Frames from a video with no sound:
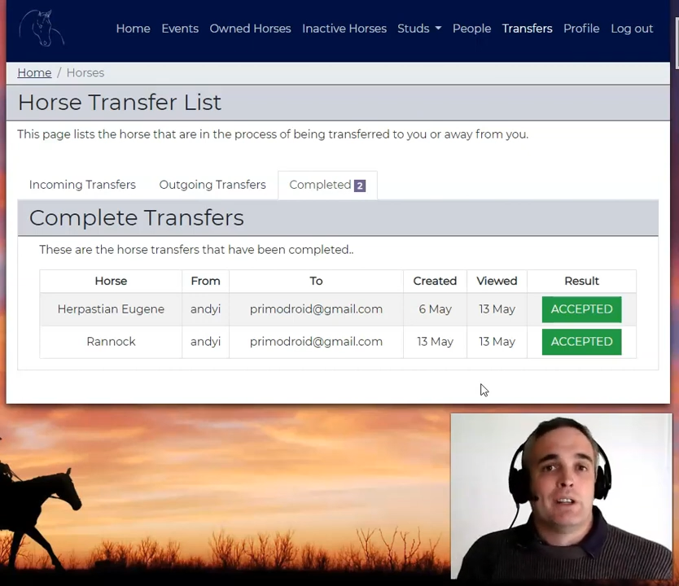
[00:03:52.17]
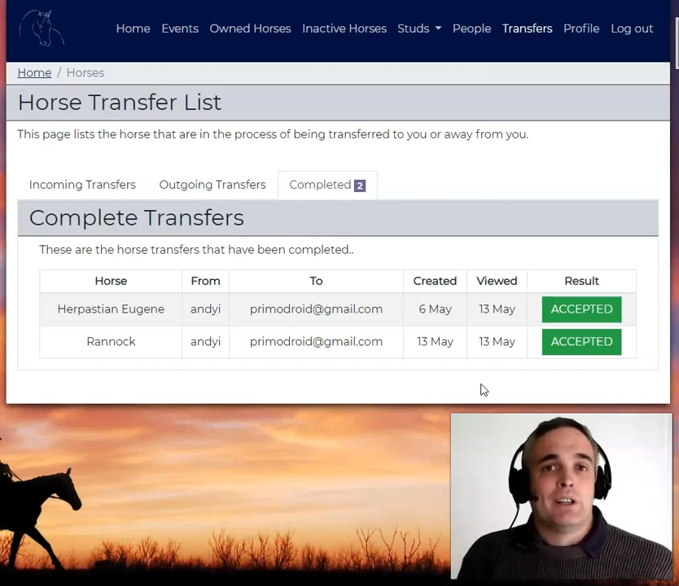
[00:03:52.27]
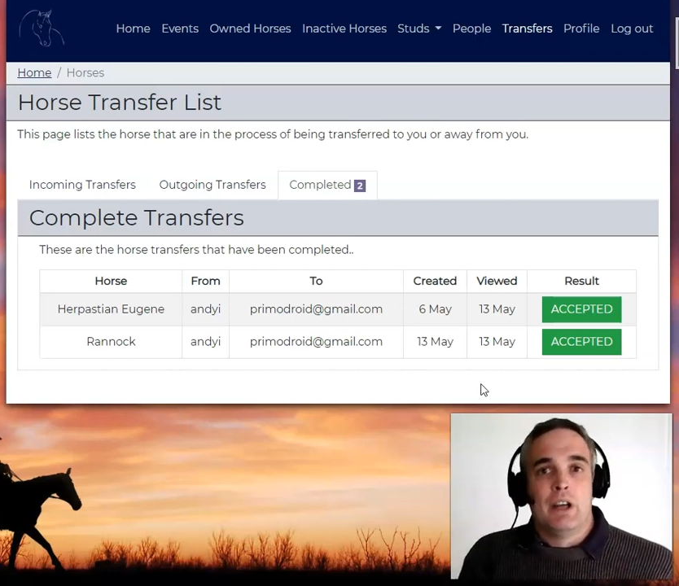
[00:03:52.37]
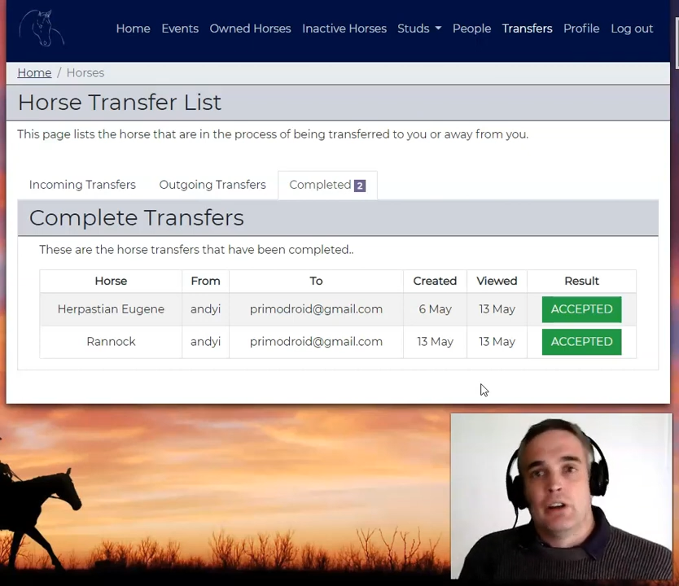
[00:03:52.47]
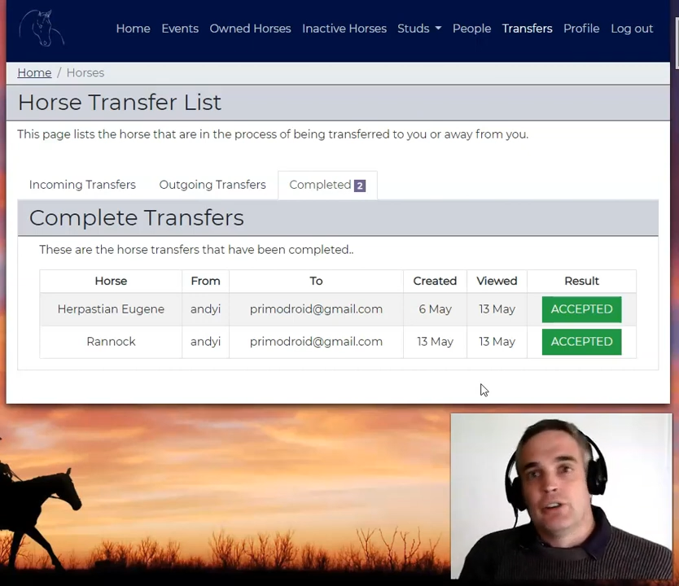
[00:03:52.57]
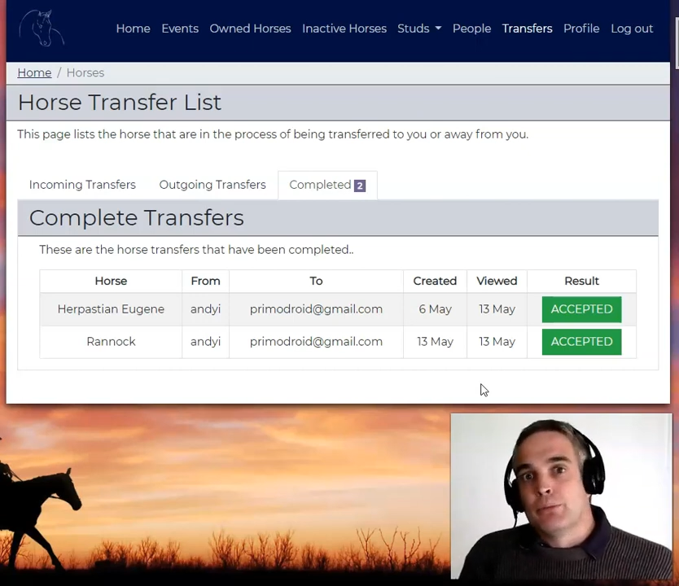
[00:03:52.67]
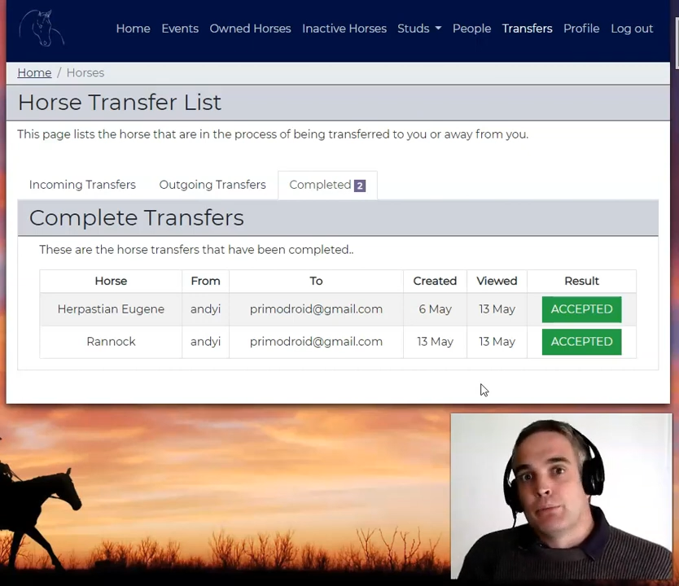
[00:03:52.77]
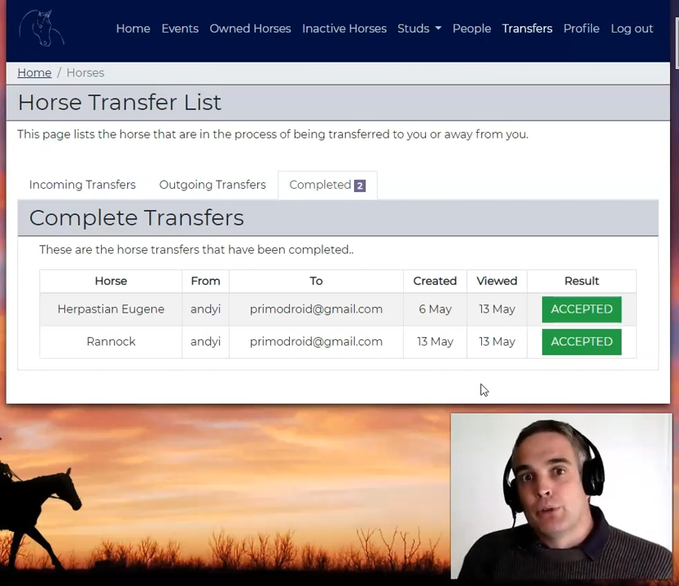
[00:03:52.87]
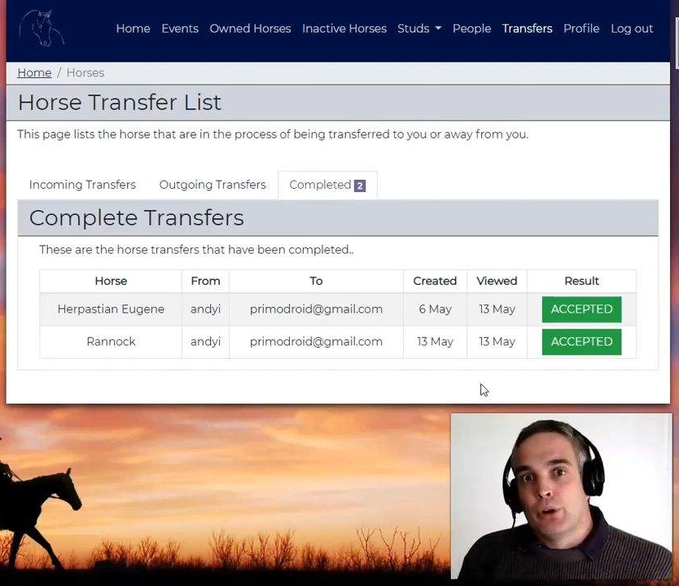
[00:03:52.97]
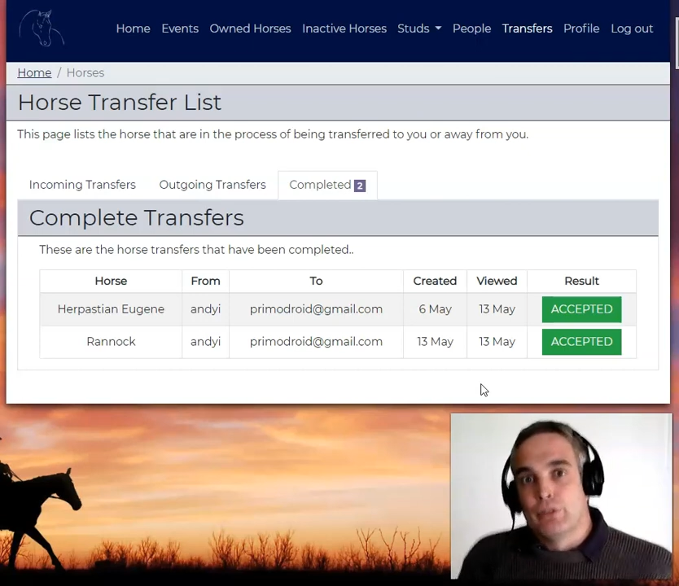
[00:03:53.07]
account
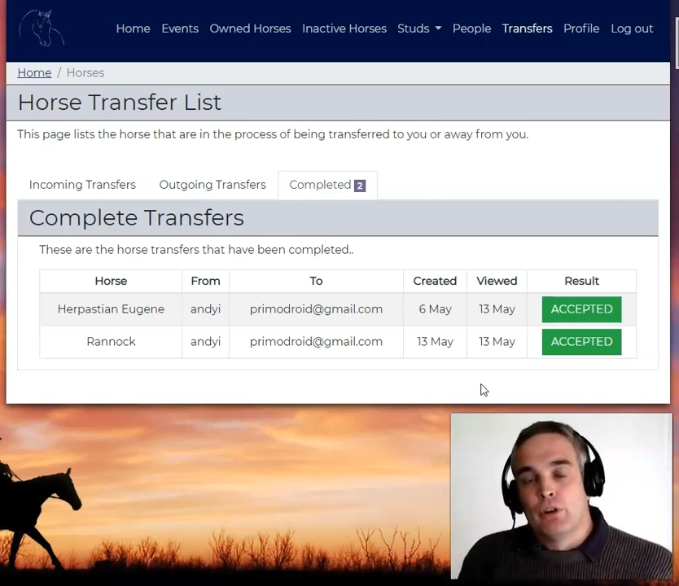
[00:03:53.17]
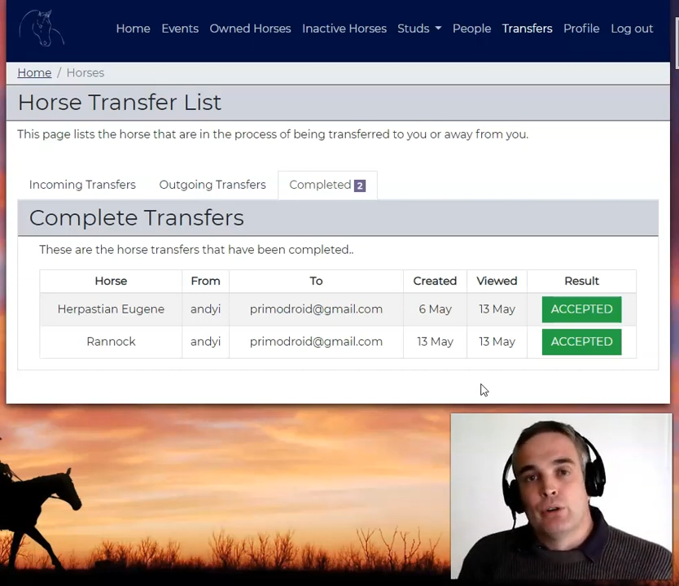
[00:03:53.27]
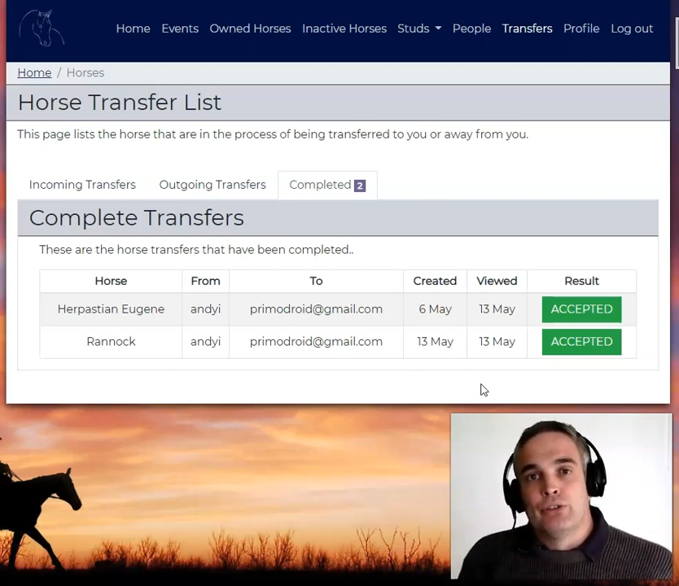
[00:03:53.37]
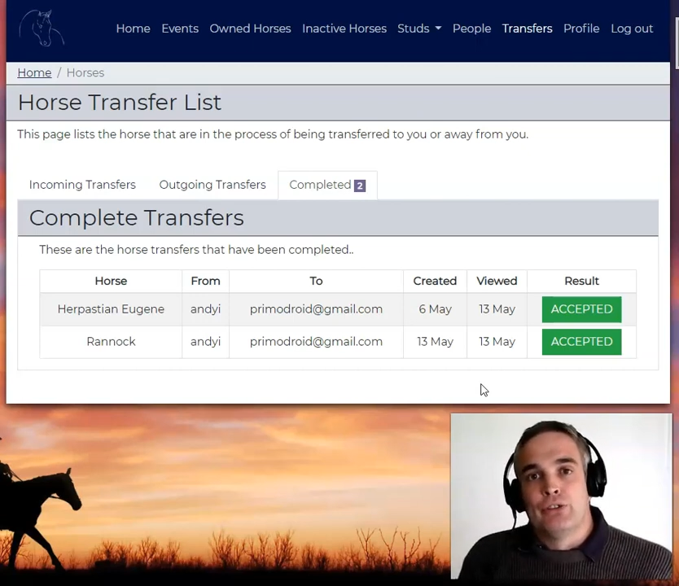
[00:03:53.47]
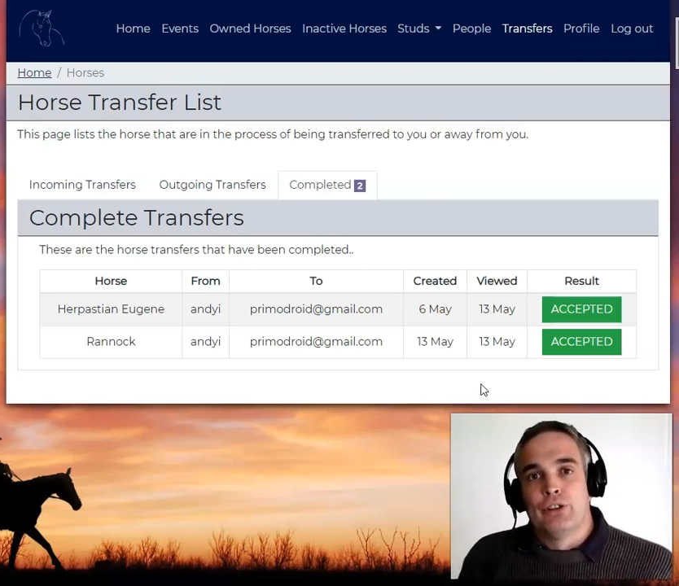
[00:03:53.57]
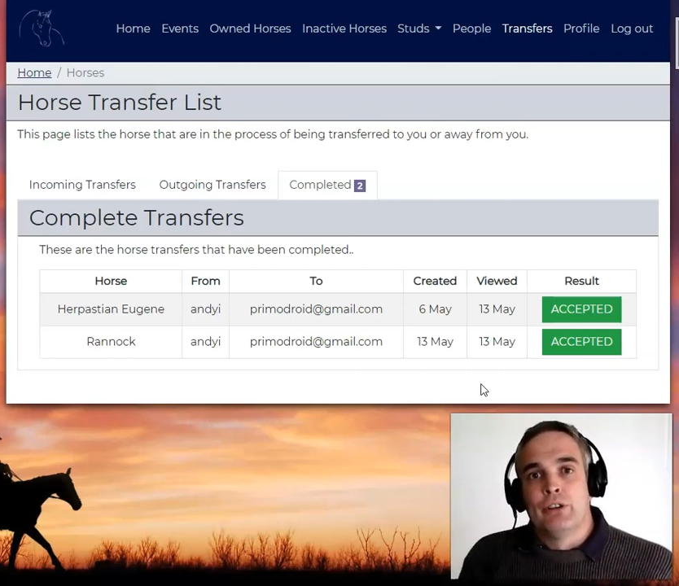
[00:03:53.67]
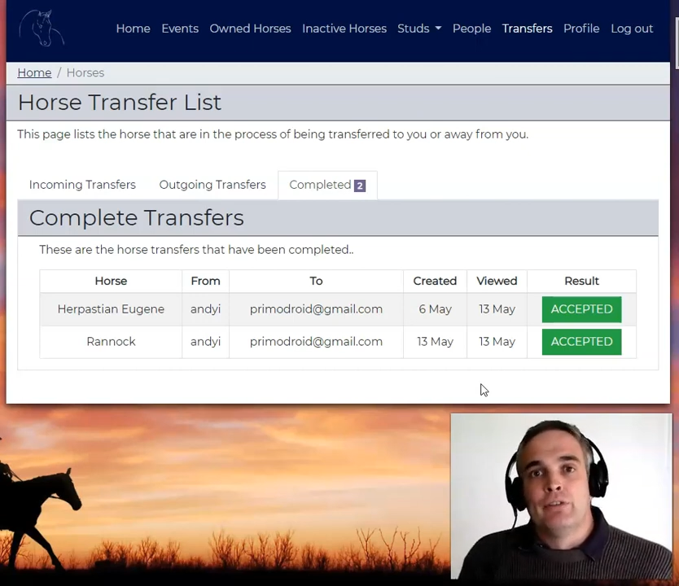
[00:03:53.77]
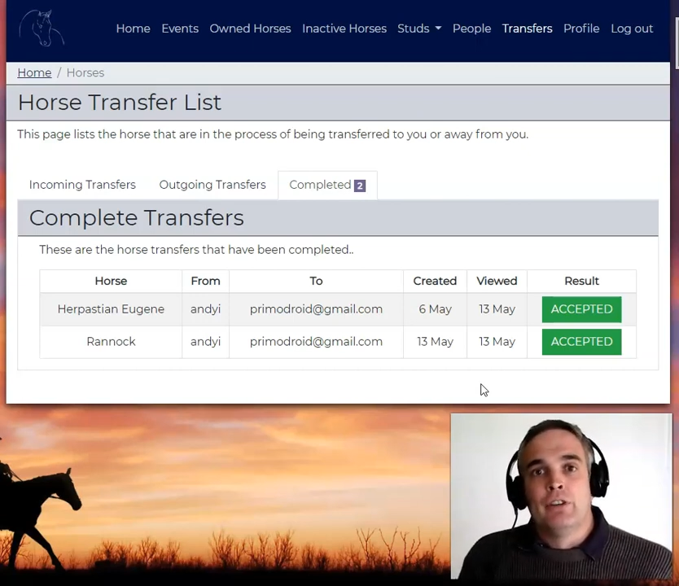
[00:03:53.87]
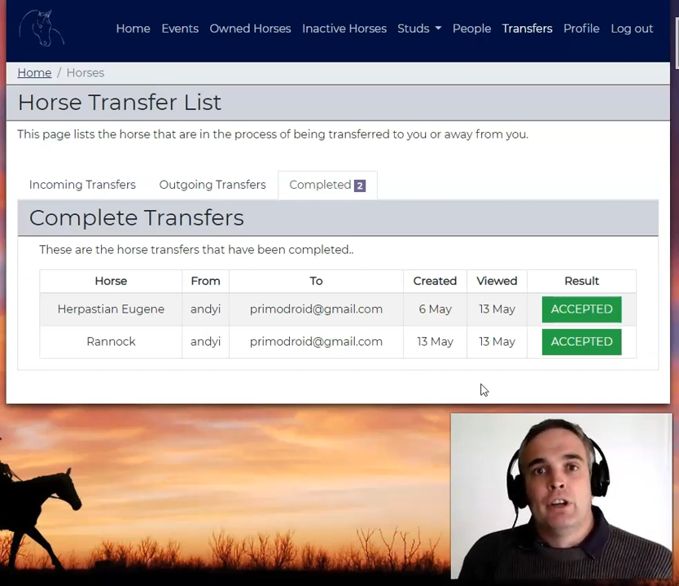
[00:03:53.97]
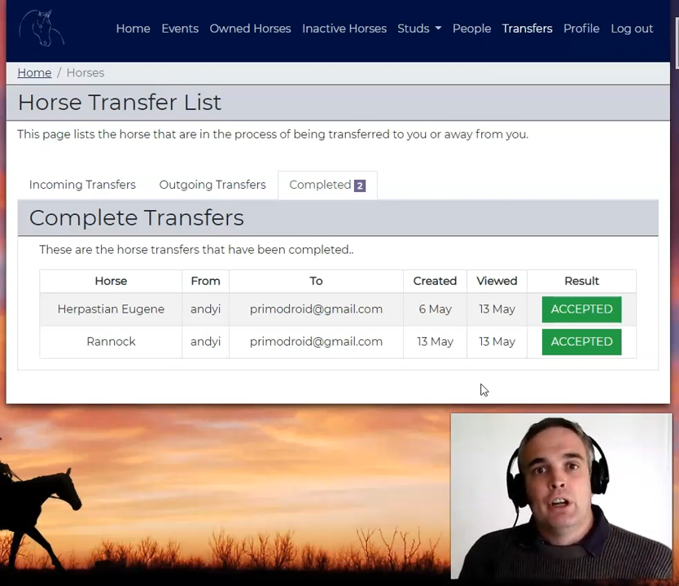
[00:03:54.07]
and profile stuff.